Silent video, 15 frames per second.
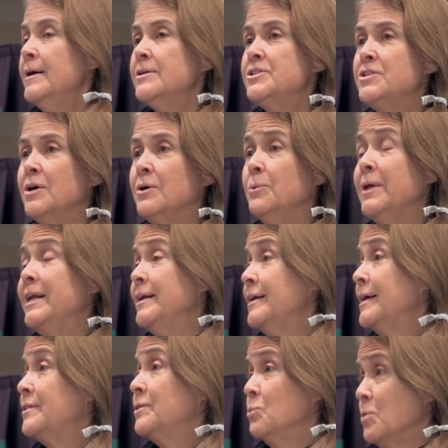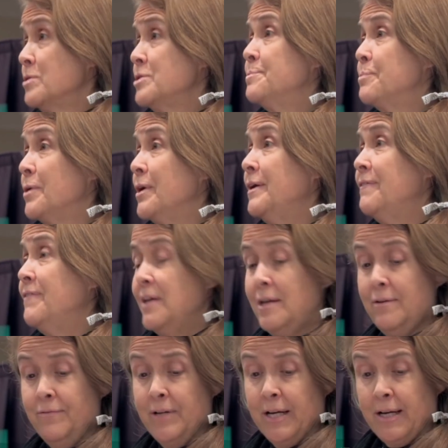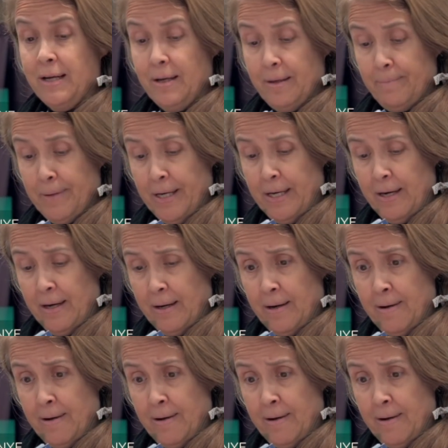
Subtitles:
So we didn't get the worst brunt of the evening, but